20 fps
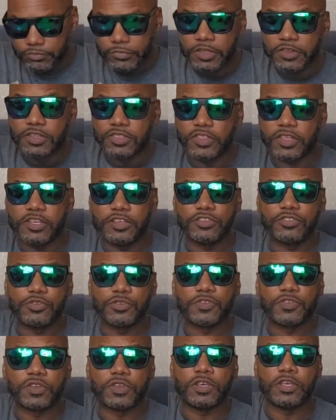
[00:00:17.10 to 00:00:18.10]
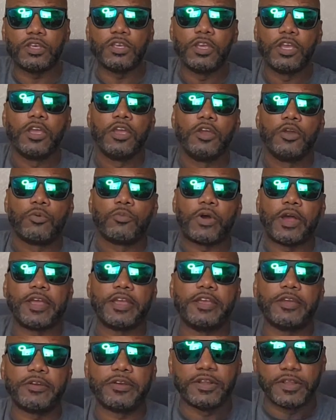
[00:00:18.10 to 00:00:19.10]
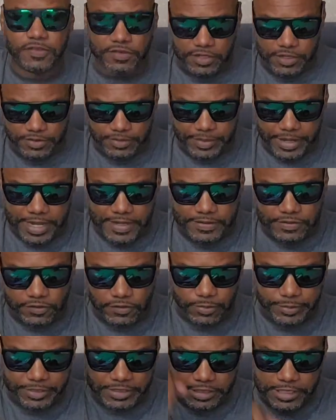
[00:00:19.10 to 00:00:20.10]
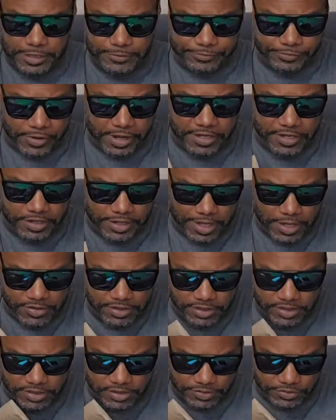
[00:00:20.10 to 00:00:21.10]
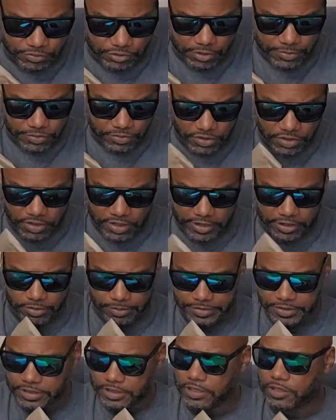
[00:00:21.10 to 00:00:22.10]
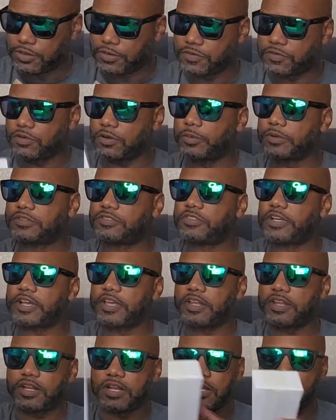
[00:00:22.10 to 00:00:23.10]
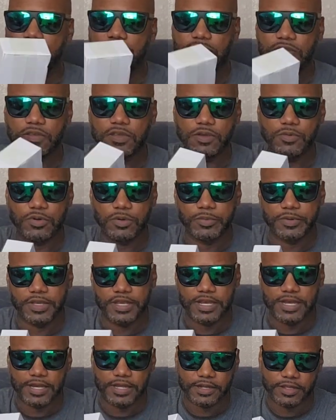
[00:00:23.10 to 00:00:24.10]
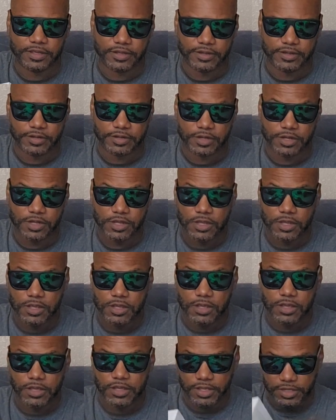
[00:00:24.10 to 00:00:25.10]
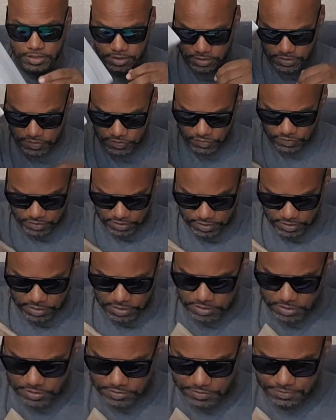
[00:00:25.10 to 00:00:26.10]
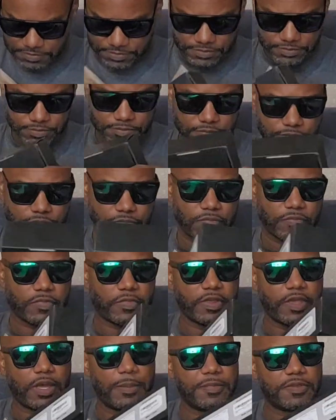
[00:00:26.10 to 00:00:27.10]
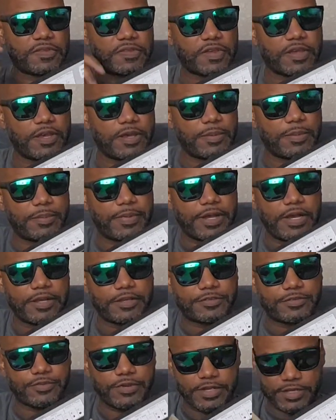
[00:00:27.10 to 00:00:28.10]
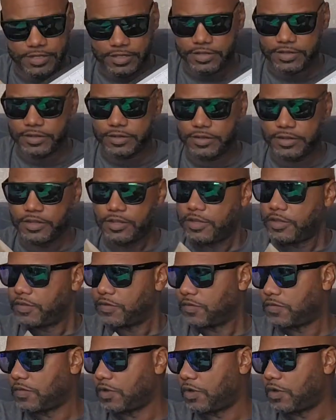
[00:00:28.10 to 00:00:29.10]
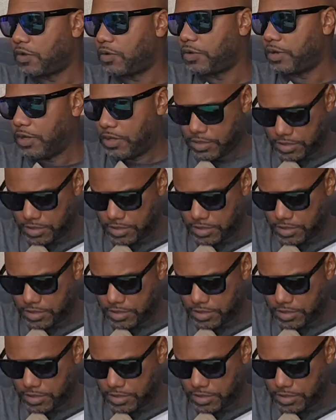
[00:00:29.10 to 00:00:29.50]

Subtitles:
The things you see right here in this unboxing will be left right down in the description down below. So we're checking it out, seeing what we got here in this Amazon box right here. So